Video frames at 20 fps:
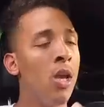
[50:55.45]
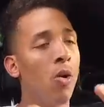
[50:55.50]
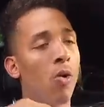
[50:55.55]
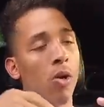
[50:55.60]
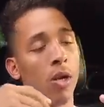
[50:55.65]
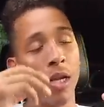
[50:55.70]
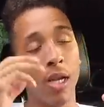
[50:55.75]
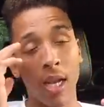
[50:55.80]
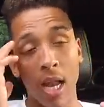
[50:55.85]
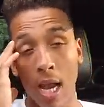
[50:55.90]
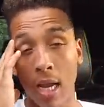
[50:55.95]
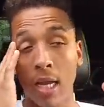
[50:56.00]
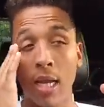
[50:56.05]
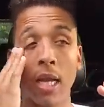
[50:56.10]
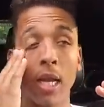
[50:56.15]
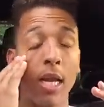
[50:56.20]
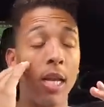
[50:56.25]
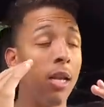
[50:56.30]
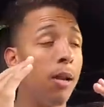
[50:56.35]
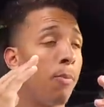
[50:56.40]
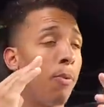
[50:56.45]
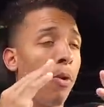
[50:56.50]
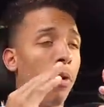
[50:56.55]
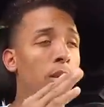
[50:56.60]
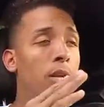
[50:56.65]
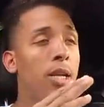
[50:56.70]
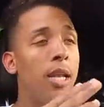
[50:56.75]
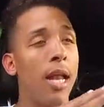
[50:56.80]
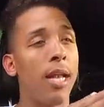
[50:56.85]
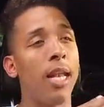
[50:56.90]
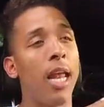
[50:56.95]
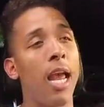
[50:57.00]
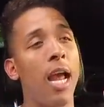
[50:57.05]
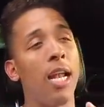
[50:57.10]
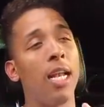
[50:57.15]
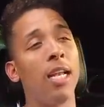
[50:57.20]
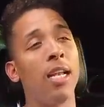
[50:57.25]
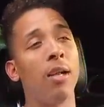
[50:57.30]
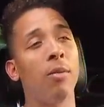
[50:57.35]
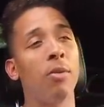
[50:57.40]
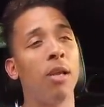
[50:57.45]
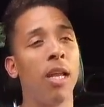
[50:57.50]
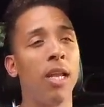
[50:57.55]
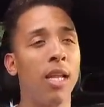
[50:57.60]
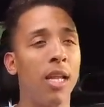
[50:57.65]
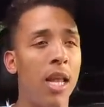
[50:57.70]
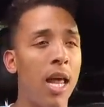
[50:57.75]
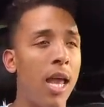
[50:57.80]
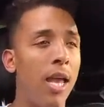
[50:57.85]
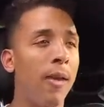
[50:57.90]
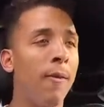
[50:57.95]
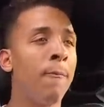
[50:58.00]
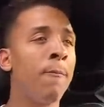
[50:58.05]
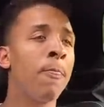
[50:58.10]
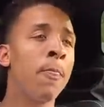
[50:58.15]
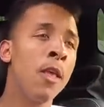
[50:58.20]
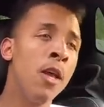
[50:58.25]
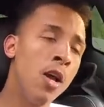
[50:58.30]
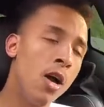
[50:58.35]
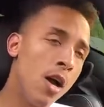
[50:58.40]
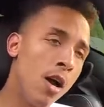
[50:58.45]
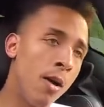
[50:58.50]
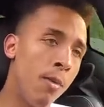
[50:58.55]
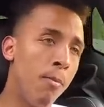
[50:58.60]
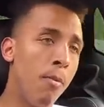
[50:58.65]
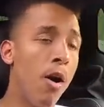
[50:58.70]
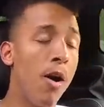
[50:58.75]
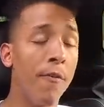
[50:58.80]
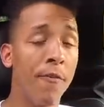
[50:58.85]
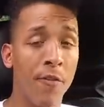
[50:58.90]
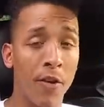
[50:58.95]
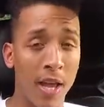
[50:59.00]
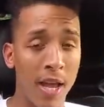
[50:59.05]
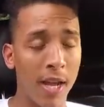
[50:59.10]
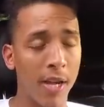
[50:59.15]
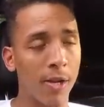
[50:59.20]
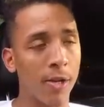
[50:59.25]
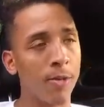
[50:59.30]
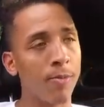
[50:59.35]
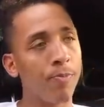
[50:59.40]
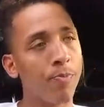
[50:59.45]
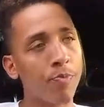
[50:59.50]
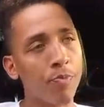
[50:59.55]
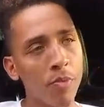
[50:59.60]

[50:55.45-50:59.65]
or and i didn't end up pulling it that day i ended up getting it like a month later